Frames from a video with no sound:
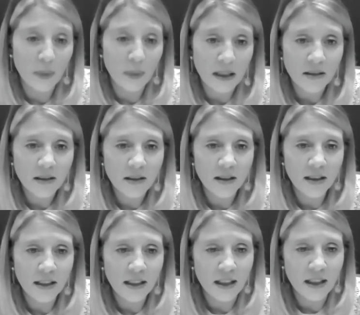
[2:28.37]
have been
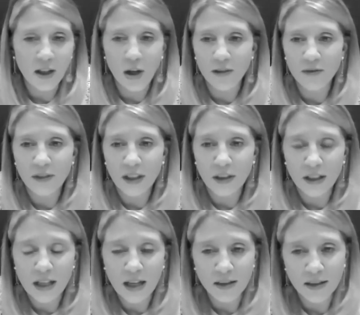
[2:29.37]
the leader of
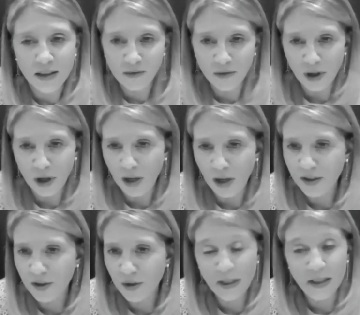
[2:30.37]
Flair Accounting for the
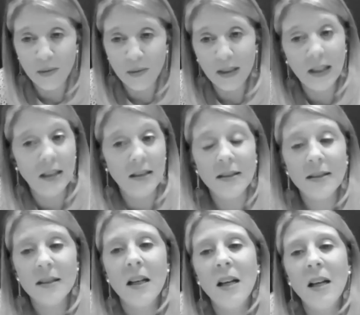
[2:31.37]
last 21
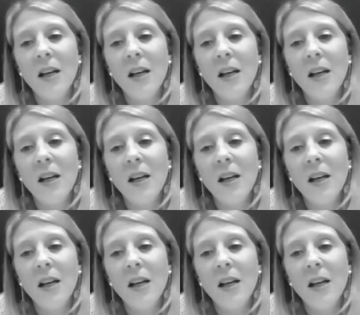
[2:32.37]
years.